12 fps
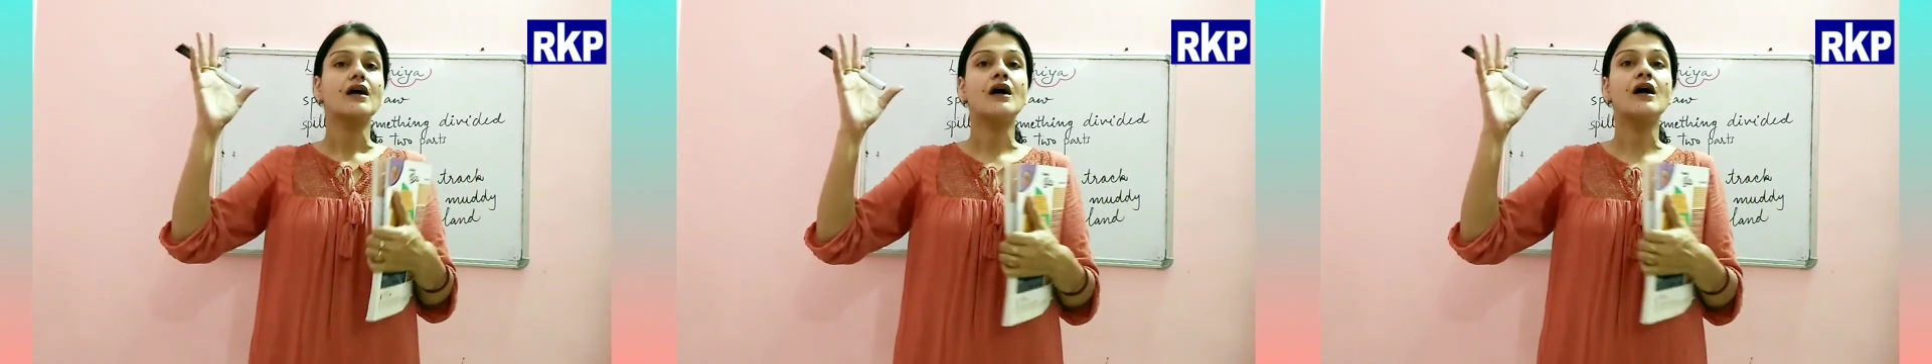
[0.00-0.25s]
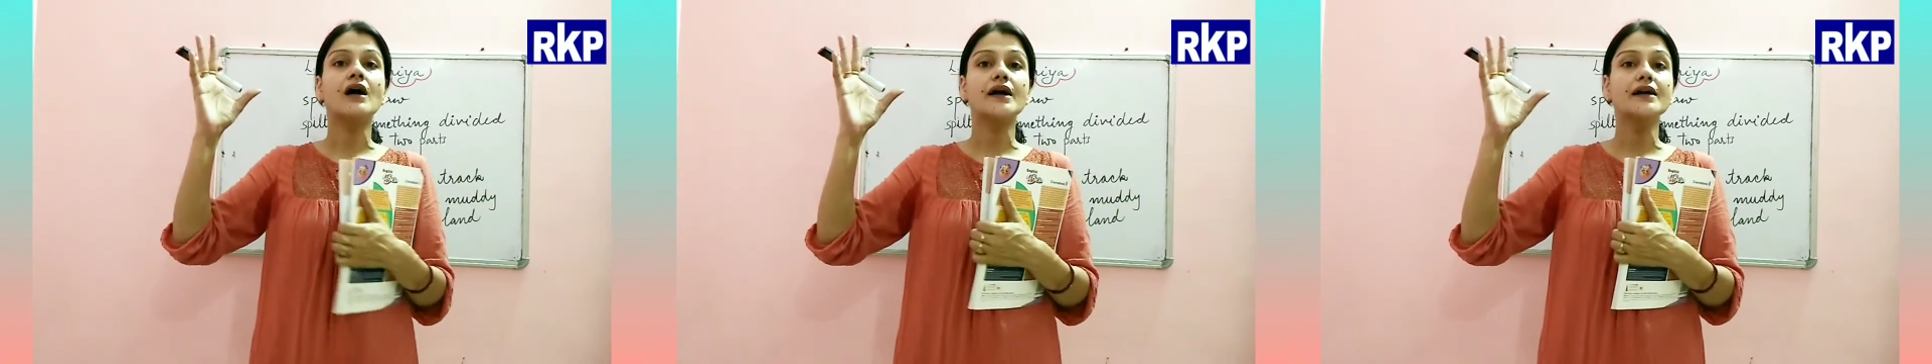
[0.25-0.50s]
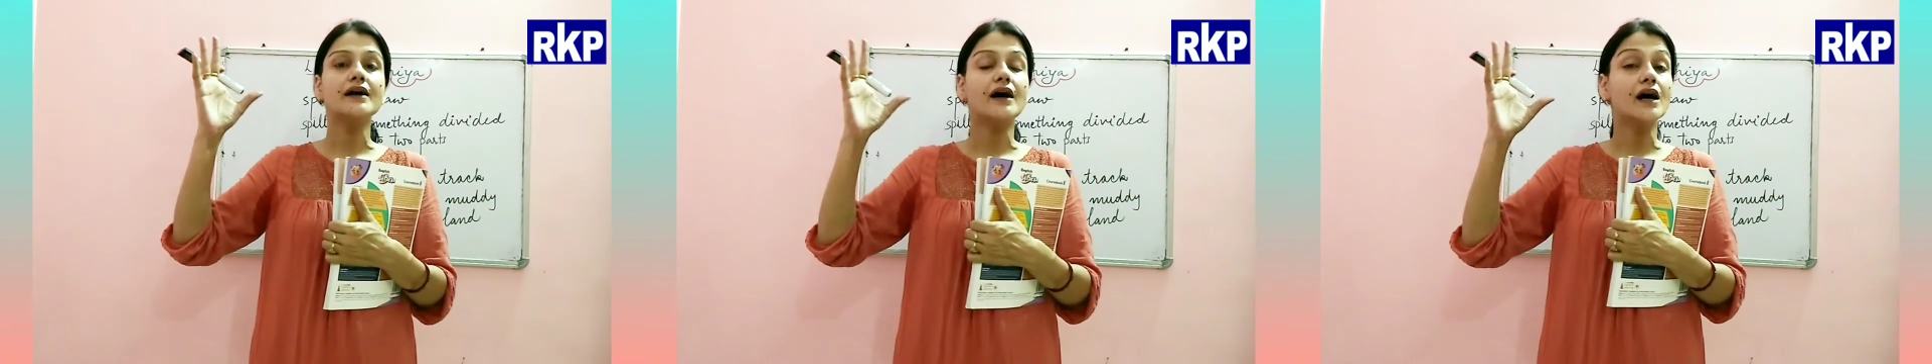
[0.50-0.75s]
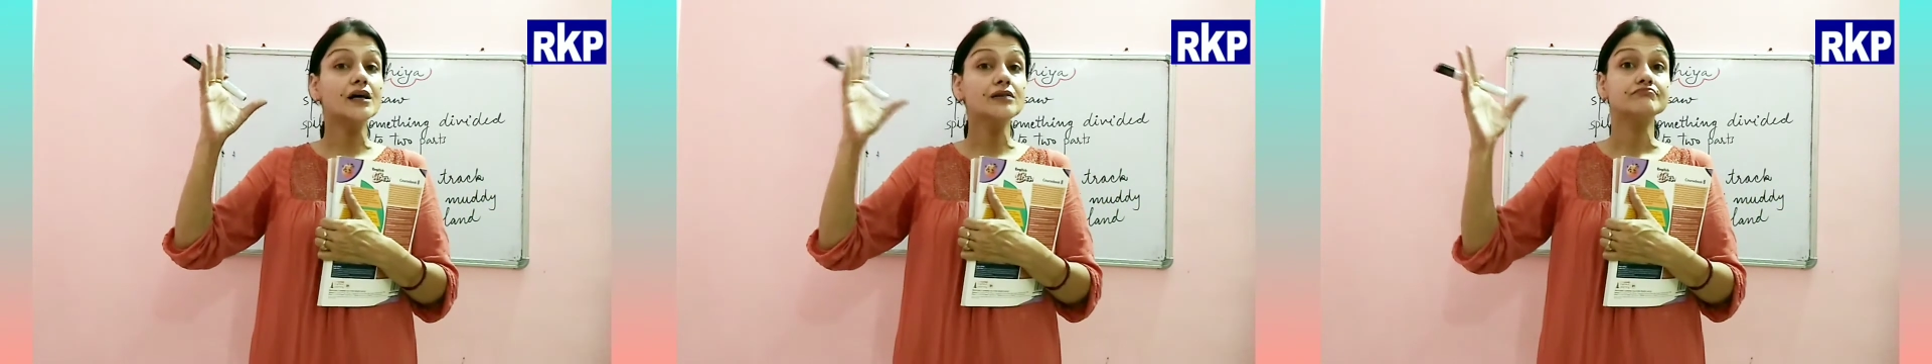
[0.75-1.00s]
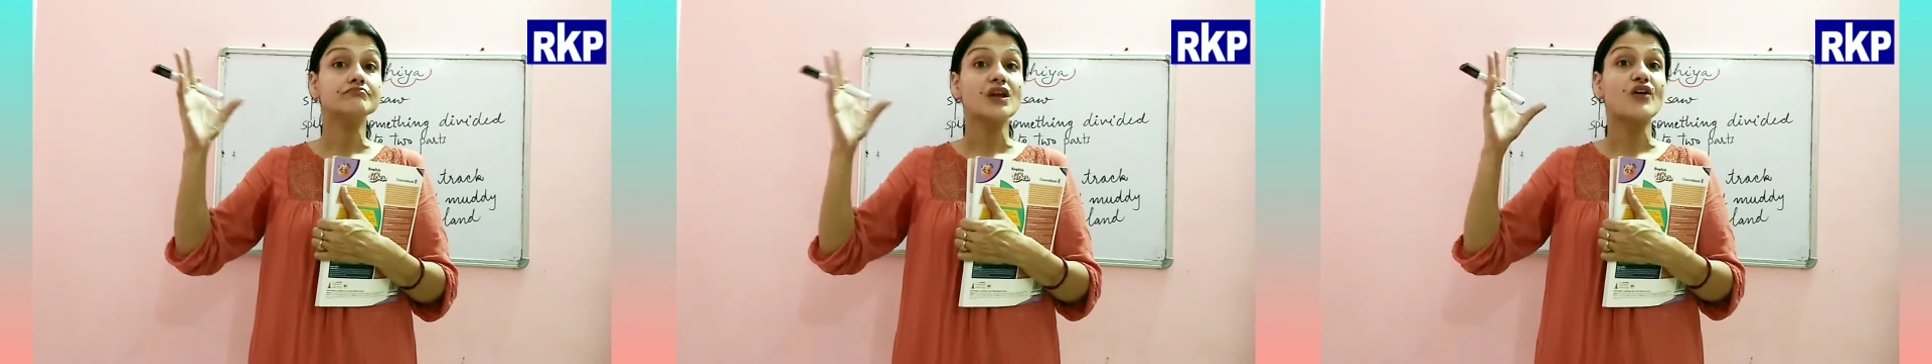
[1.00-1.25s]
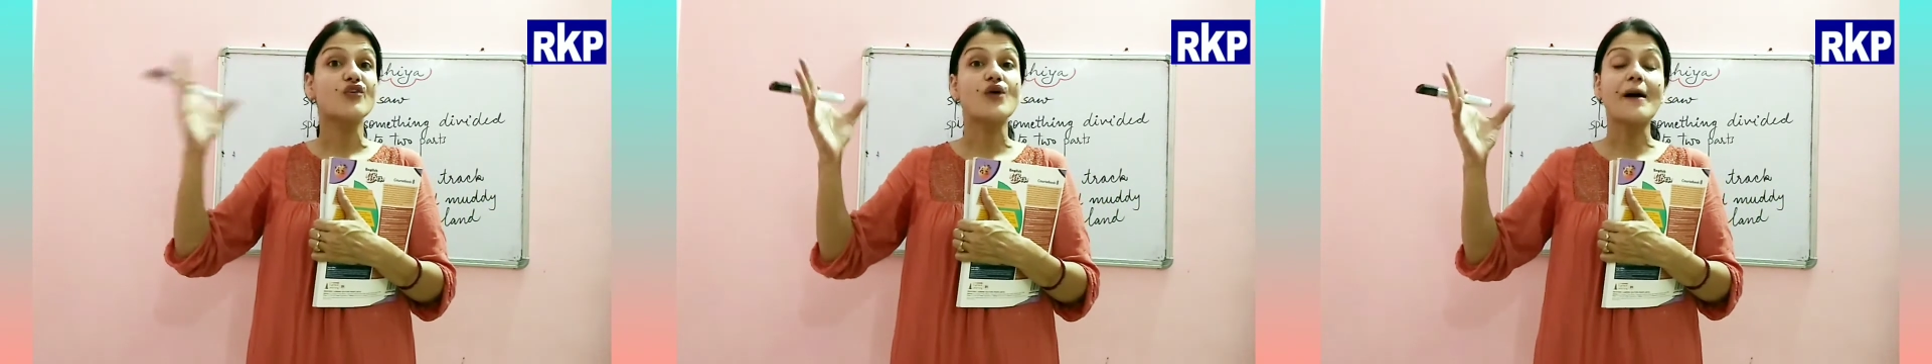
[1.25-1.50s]
heard a
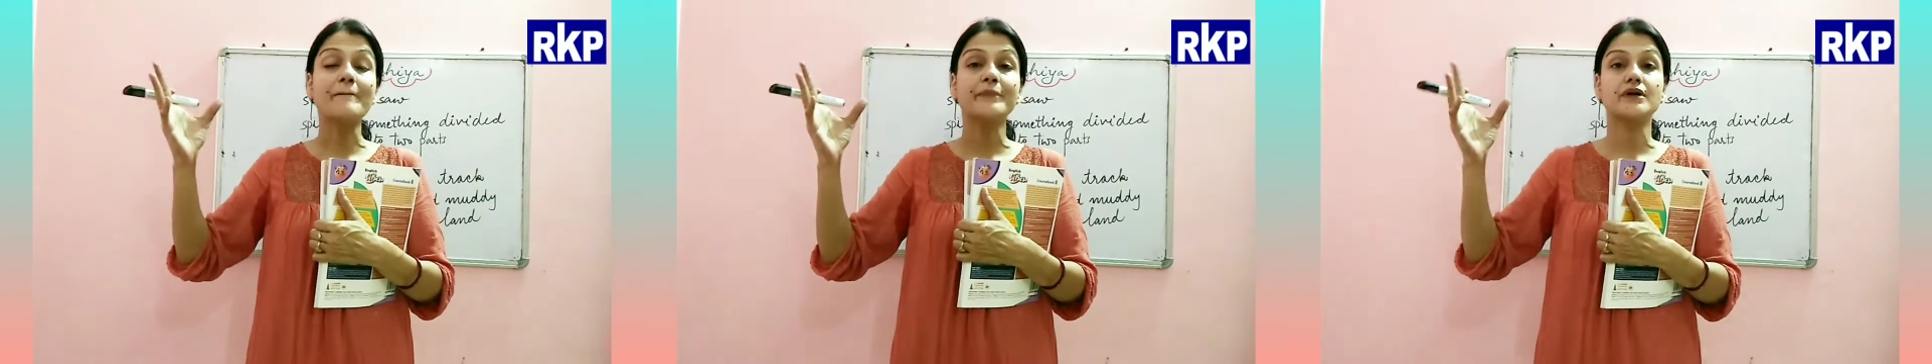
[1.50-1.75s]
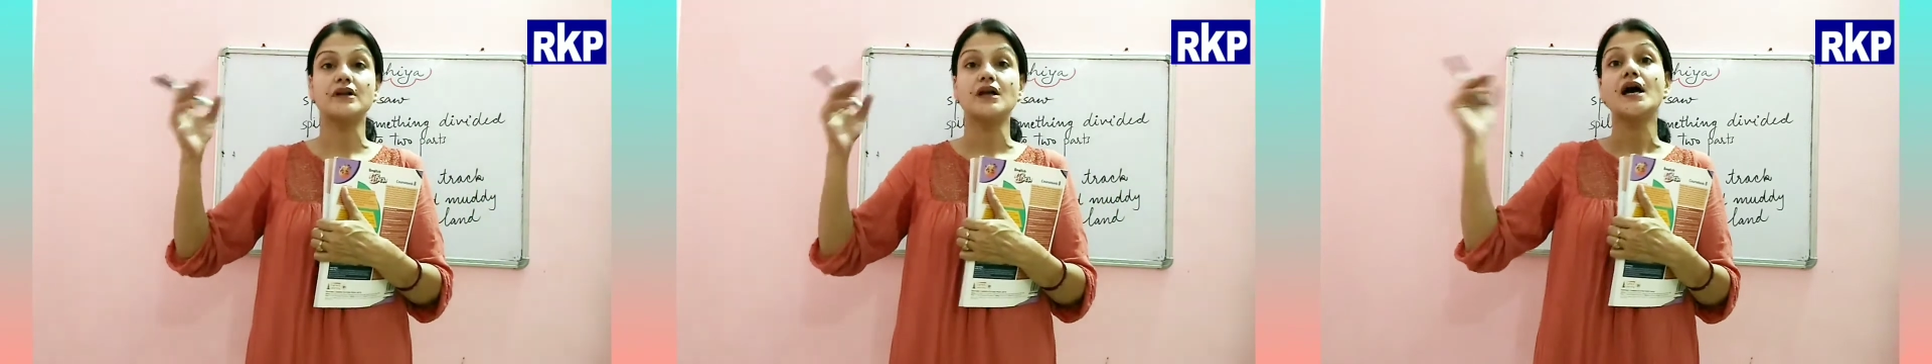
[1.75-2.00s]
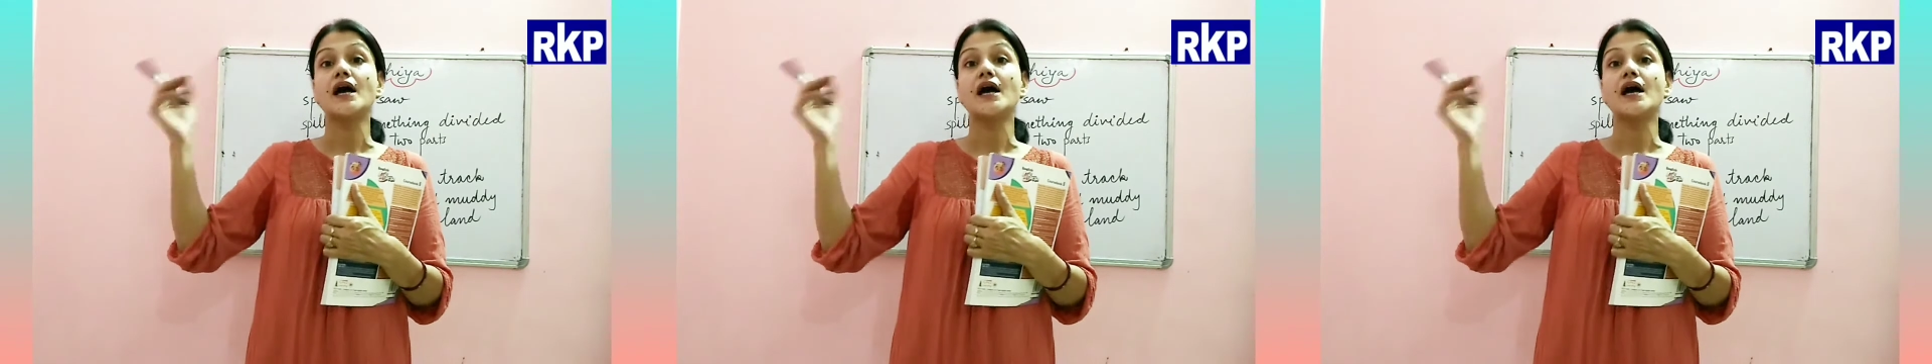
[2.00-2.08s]
rumble.